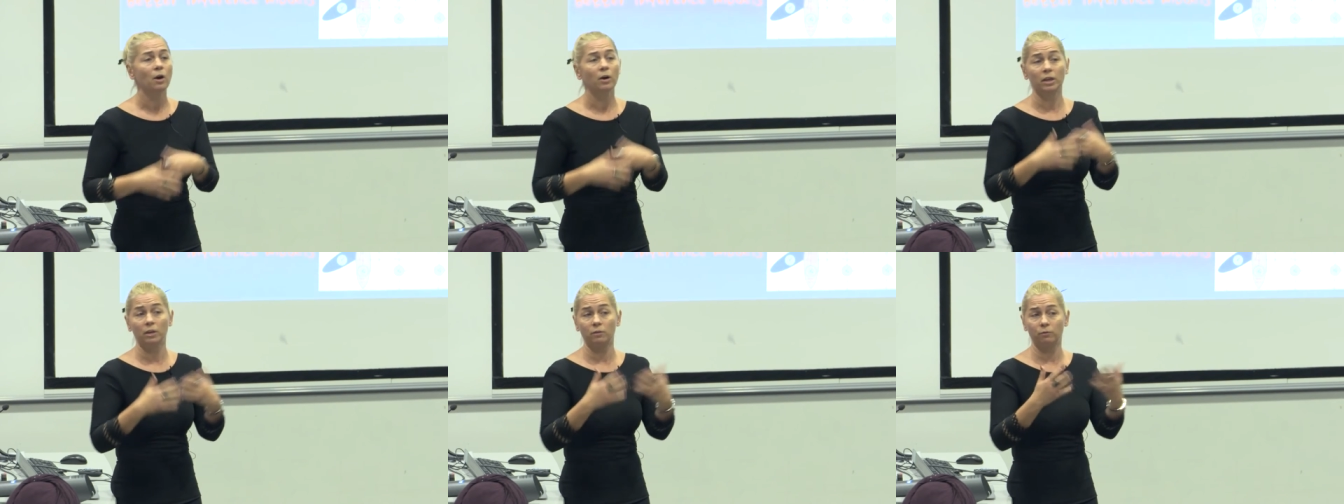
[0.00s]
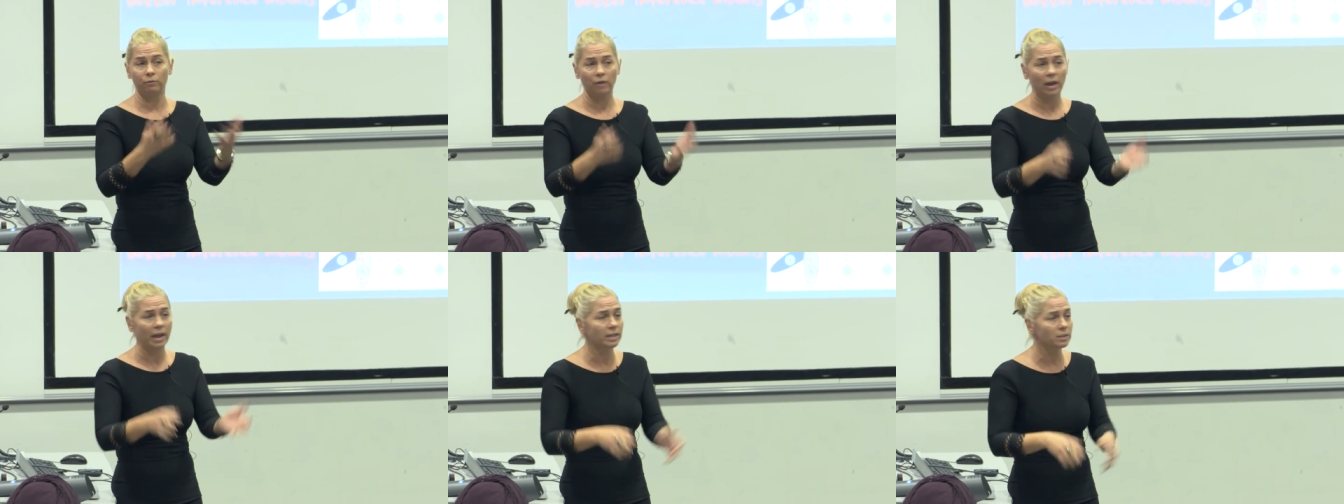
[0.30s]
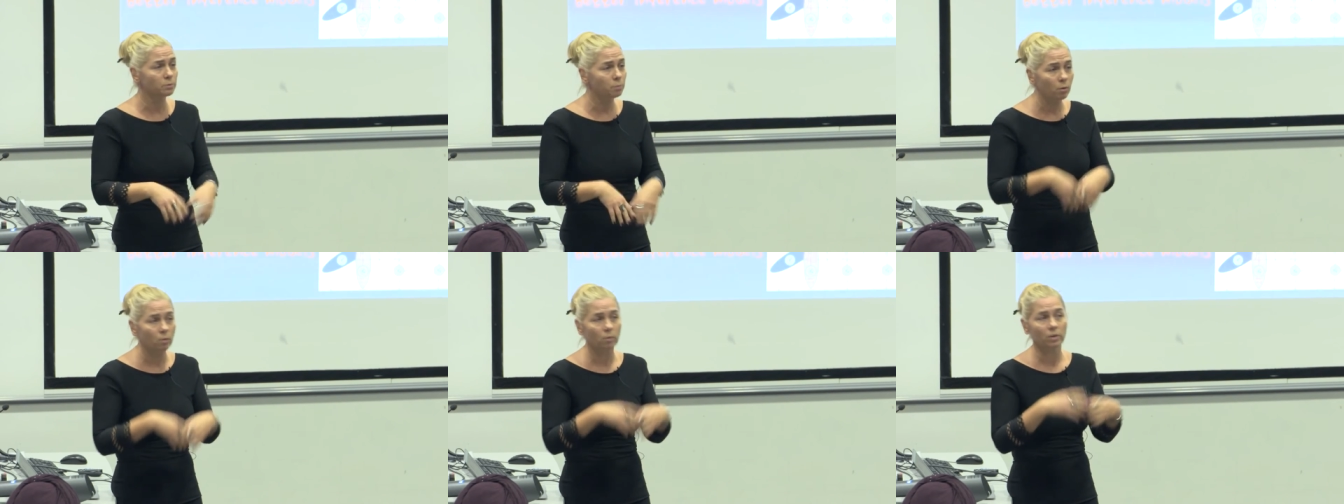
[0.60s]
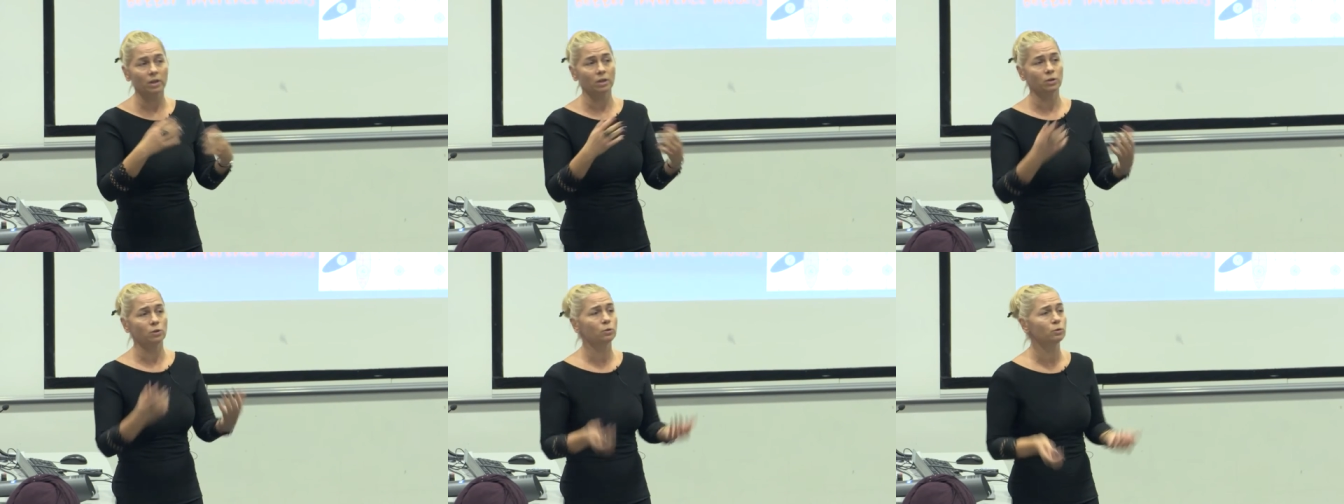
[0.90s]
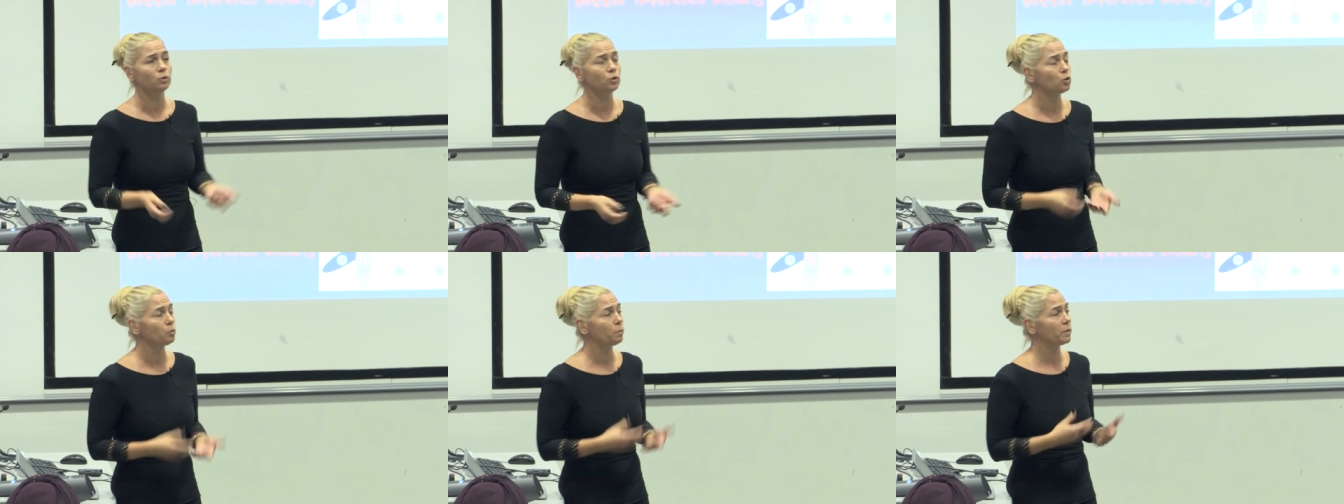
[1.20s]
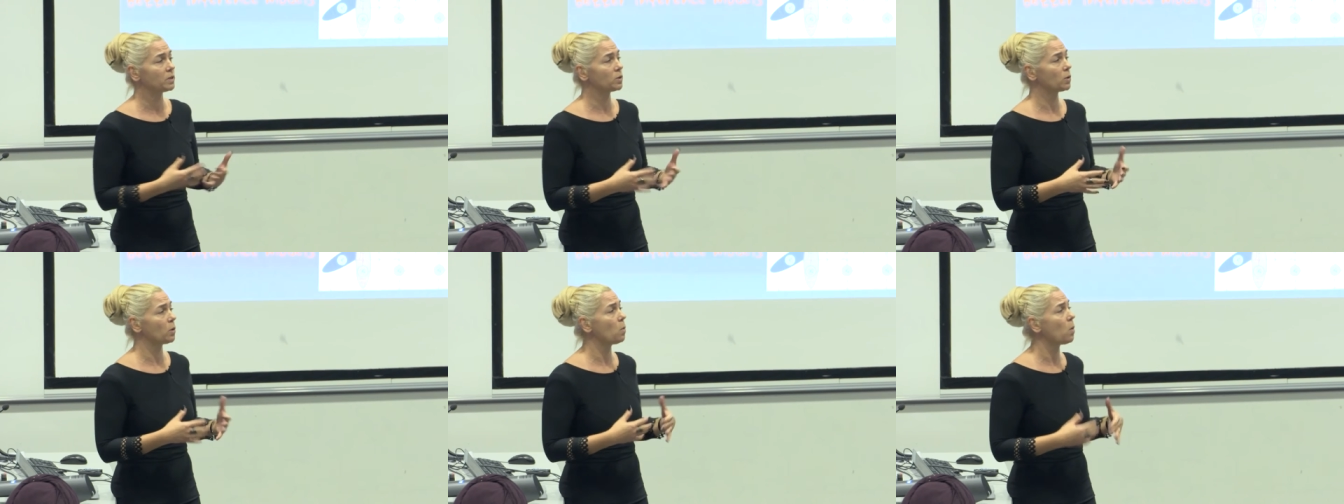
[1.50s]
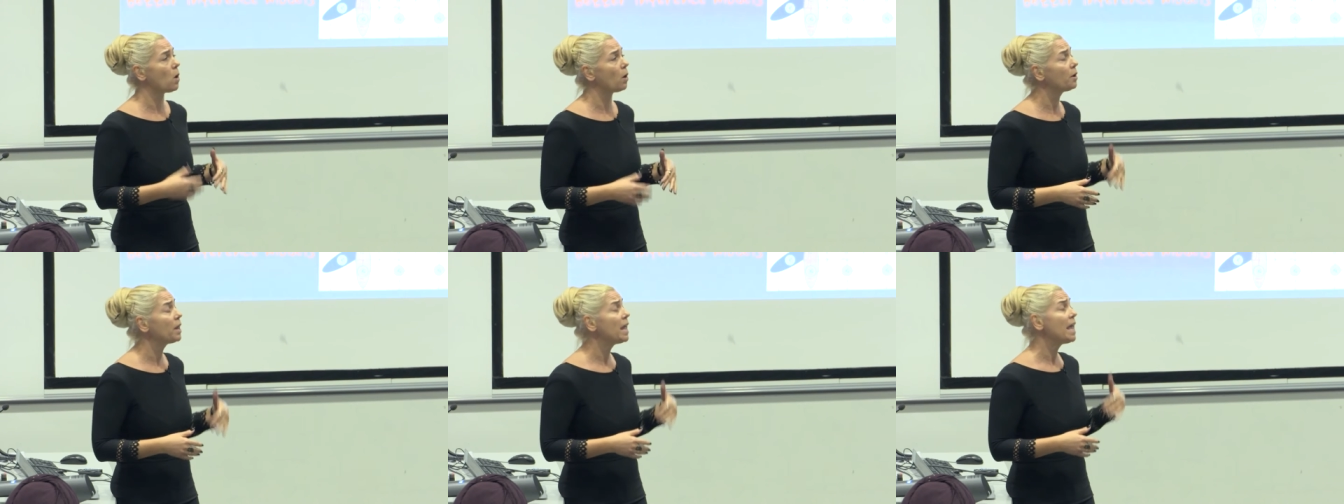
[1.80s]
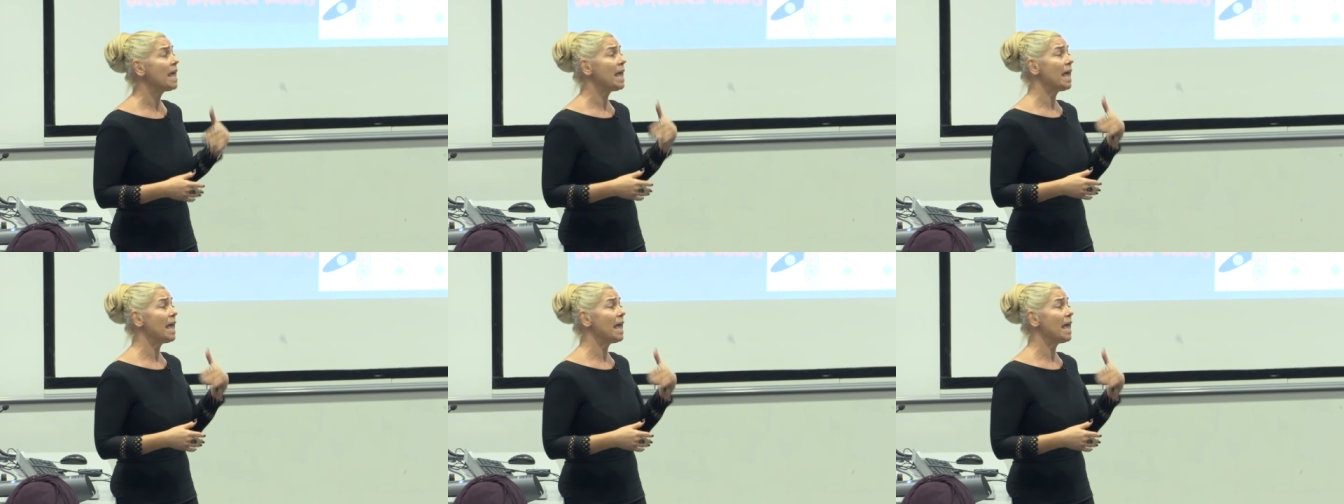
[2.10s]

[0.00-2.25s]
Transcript: in Facebook, in YouTube, and so on,